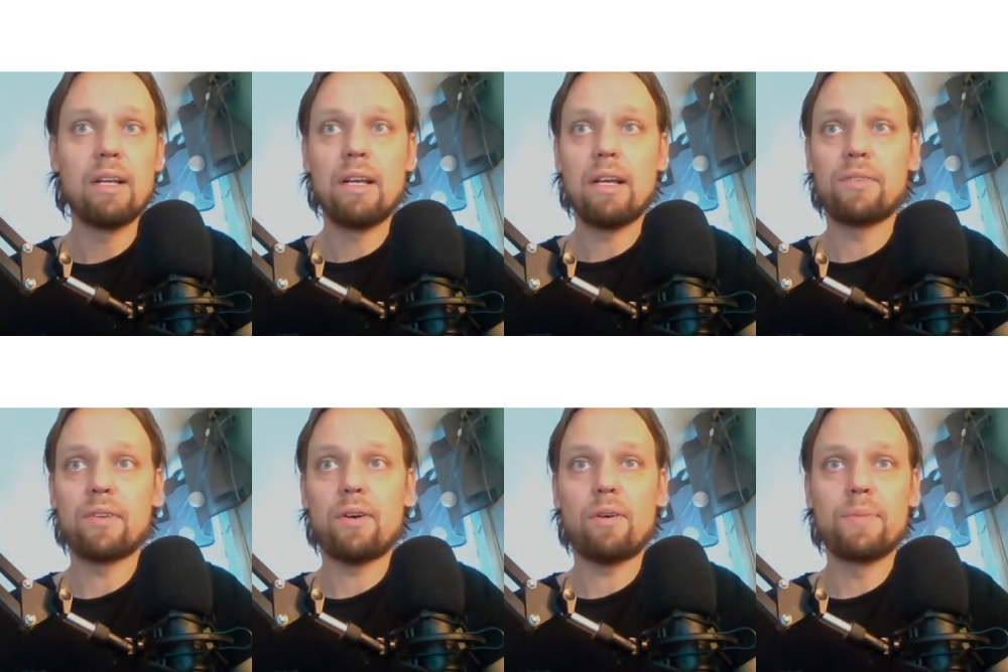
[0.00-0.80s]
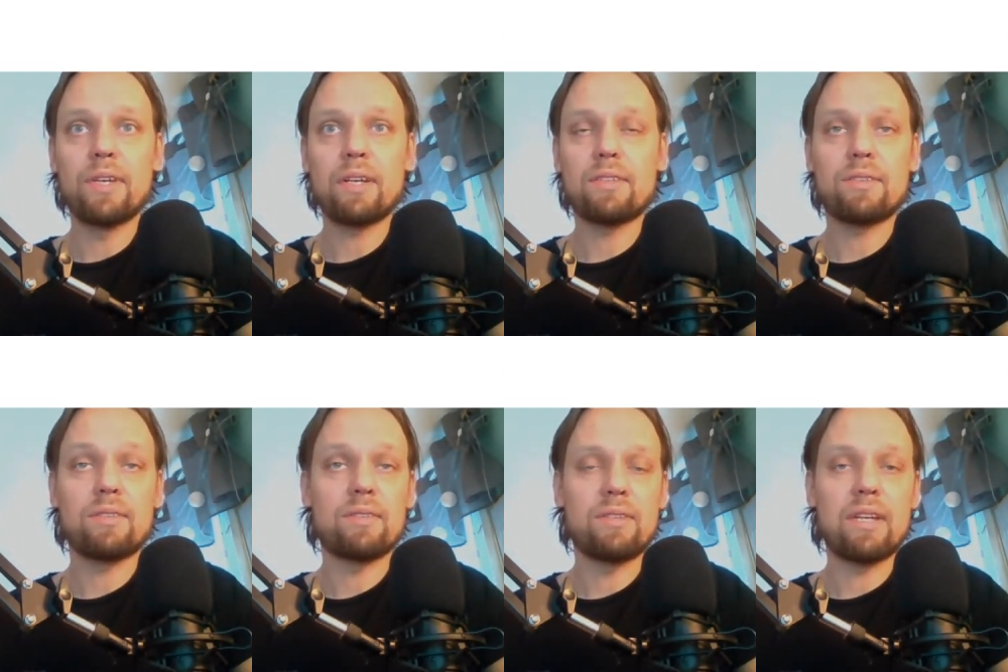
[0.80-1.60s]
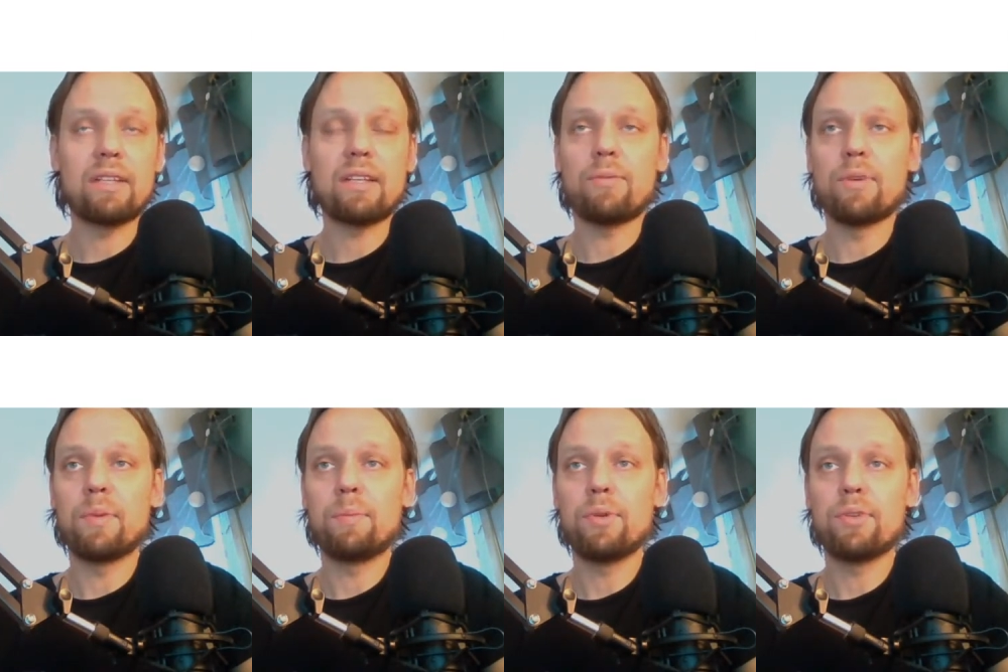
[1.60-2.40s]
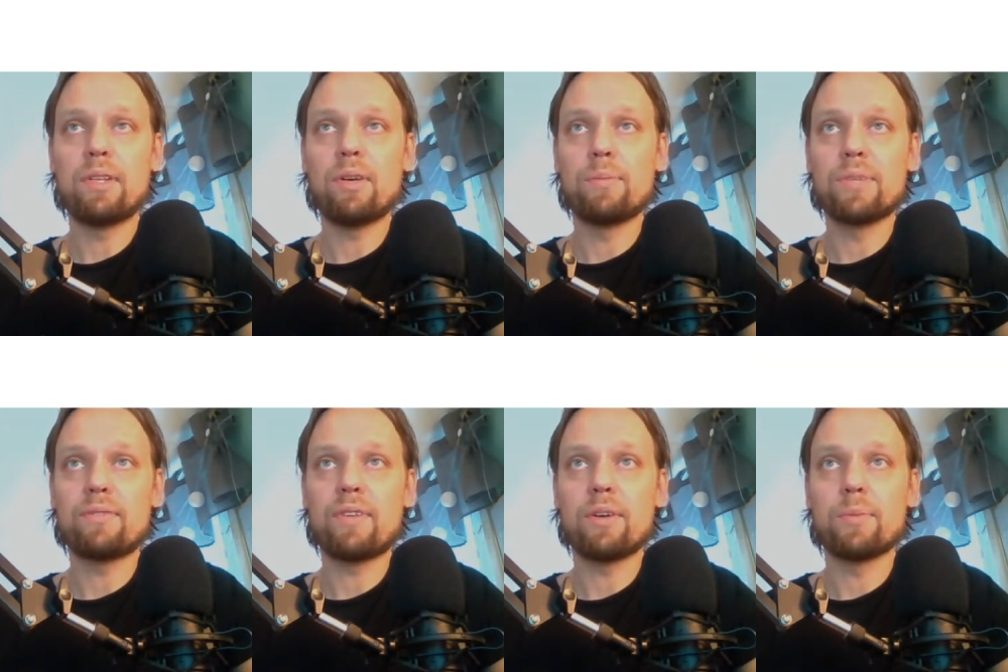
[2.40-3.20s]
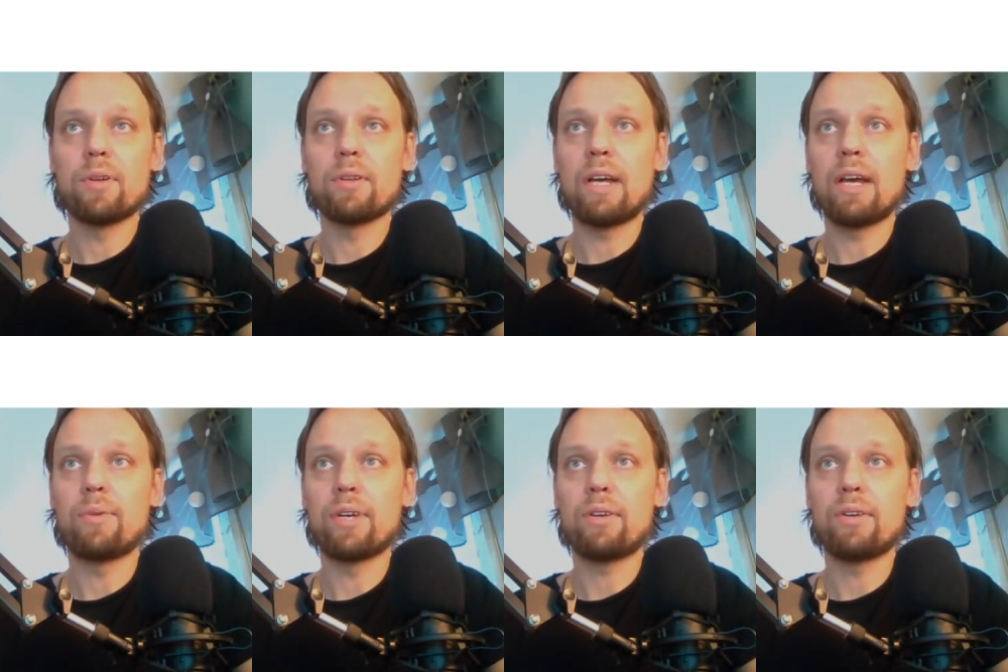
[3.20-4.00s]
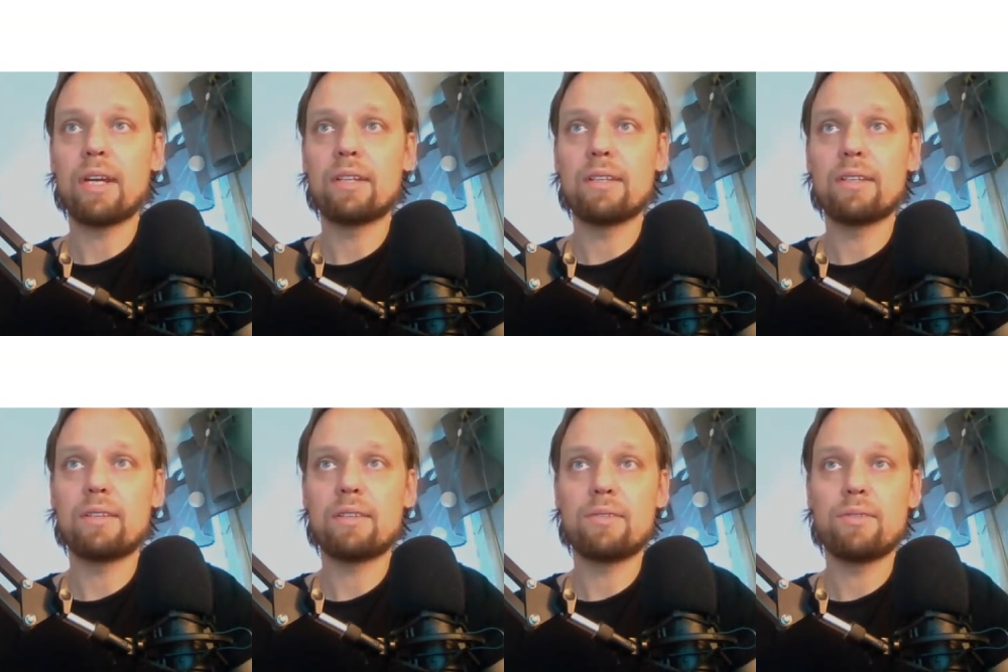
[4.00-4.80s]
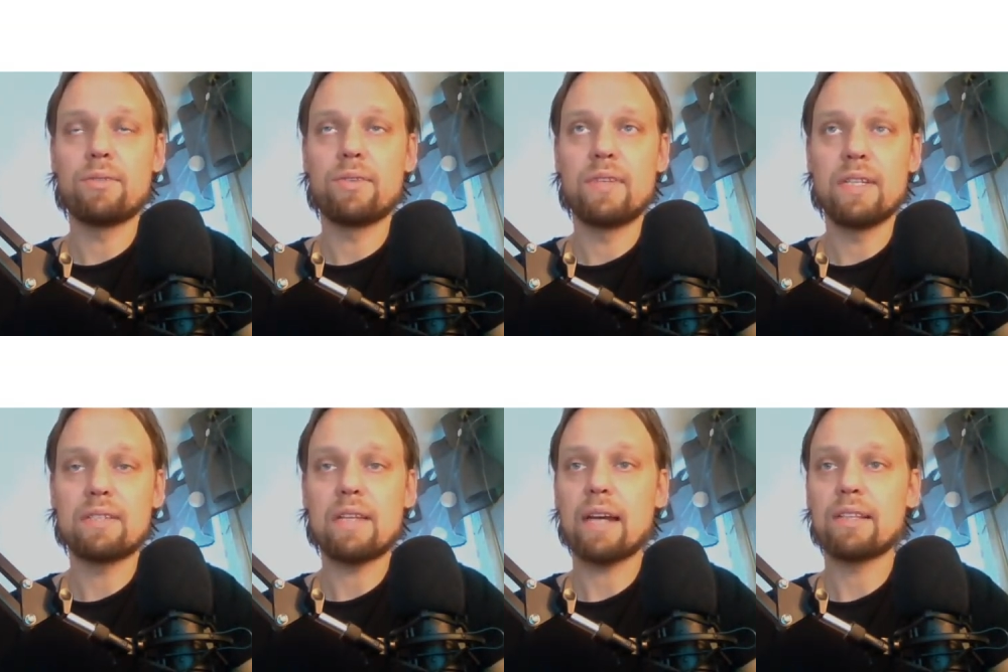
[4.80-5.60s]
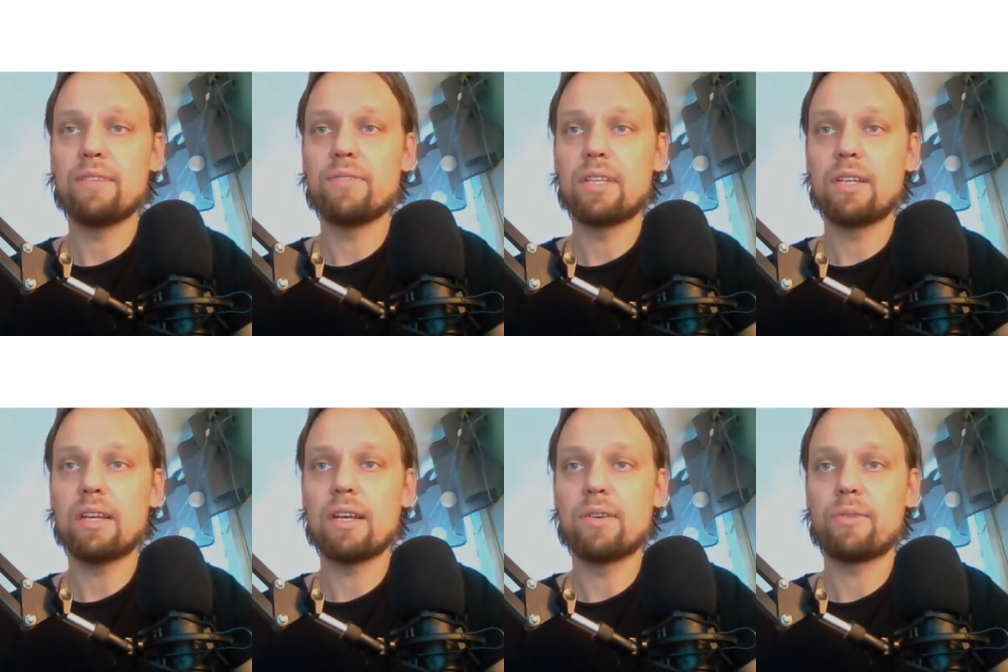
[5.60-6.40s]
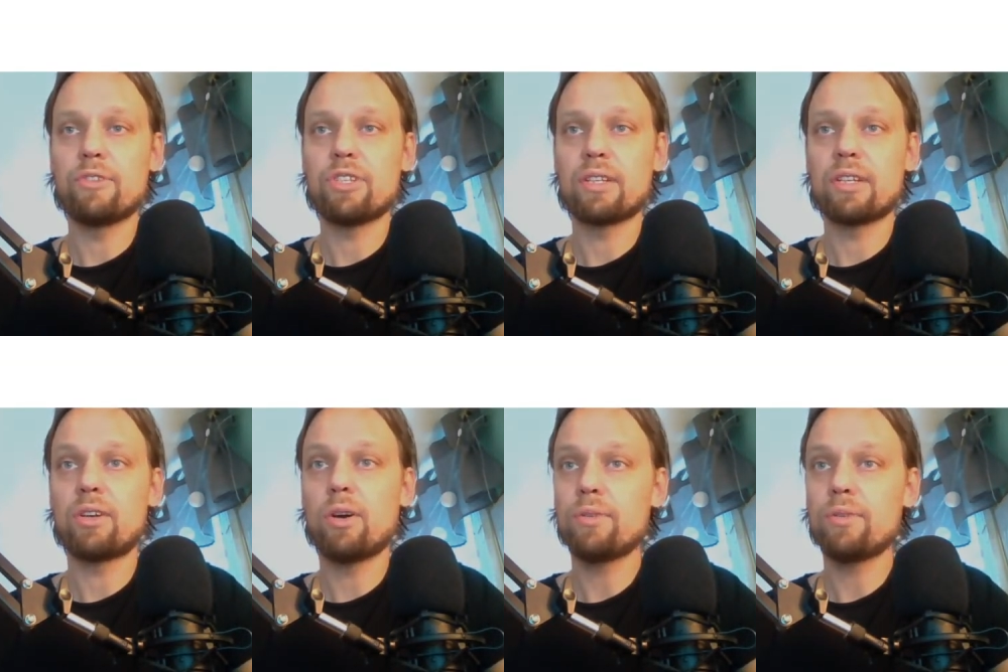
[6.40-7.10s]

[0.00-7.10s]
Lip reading: and the object data will be put to the object variable, and we connect it to this activity. And if we check the code